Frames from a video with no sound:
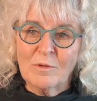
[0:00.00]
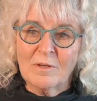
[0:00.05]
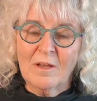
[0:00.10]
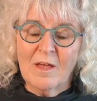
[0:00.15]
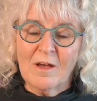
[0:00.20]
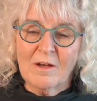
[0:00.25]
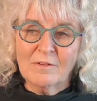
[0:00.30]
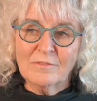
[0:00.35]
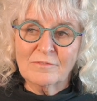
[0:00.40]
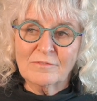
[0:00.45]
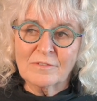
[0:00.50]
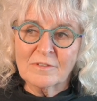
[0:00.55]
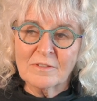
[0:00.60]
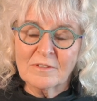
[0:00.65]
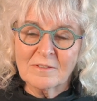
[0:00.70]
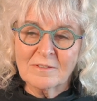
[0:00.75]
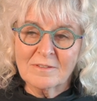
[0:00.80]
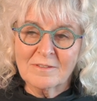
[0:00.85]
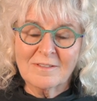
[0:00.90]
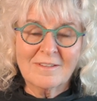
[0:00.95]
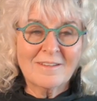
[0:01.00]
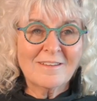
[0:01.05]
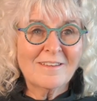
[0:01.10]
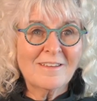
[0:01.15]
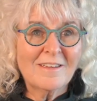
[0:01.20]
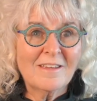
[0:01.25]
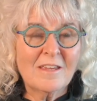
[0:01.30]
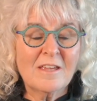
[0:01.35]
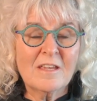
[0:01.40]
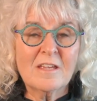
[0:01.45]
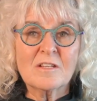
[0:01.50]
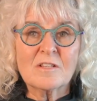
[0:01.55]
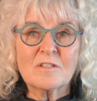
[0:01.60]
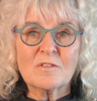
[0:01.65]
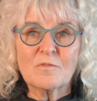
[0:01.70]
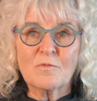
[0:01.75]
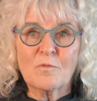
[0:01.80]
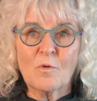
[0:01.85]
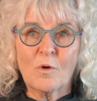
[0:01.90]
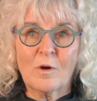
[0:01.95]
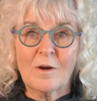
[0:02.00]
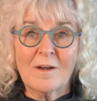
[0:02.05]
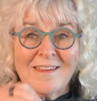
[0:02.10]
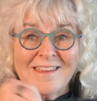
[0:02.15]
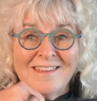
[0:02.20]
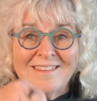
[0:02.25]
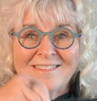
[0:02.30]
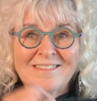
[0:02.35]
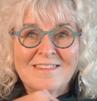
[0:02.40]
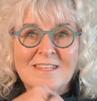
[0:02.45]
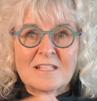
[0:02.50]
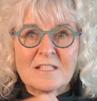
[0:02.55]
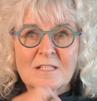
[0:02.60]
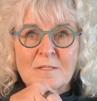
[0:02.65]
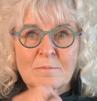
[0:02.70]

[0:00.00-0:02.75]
love is for, in this